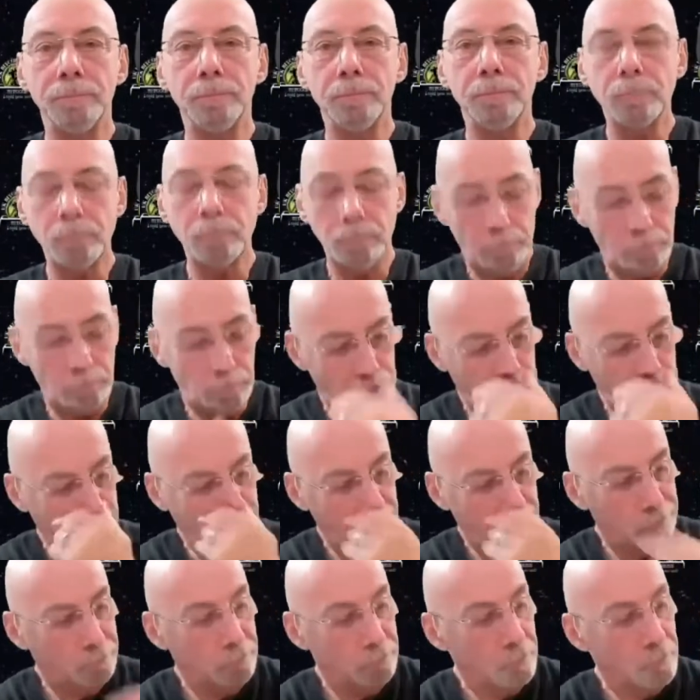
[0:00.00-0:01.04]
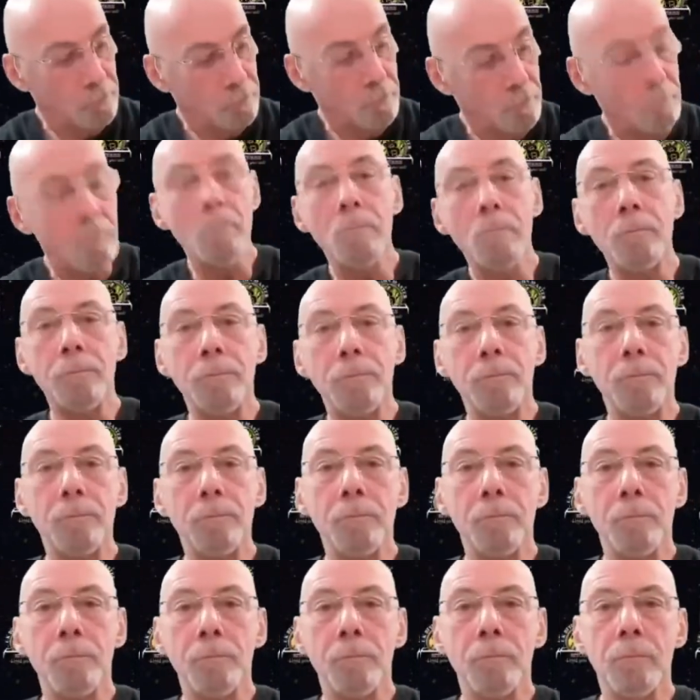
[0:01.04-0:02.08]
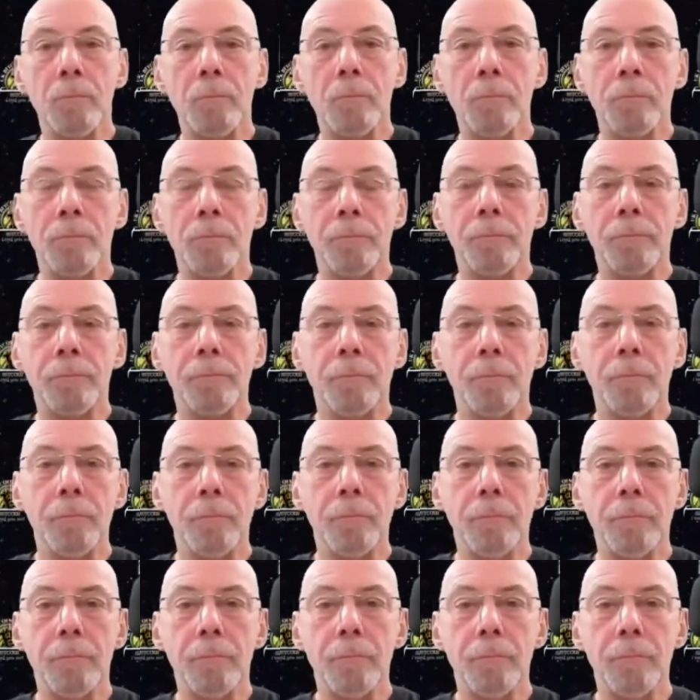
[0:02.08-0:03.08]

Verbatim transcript: Yeah, so the commercial solution is